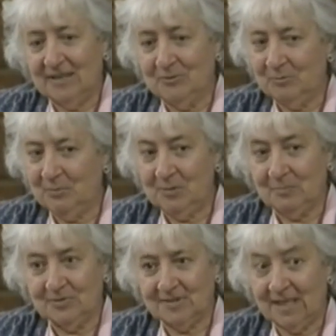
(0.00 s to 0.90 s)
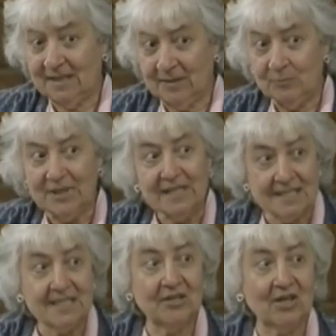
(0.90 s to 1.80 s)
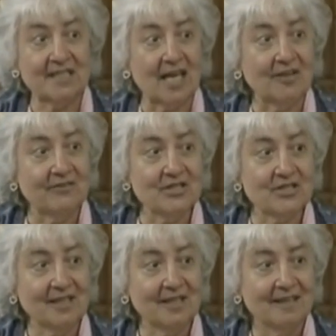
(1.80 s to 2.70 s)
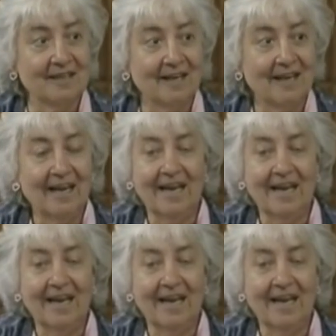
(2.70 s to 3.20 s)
when people say, then we can see it on television? Yeah.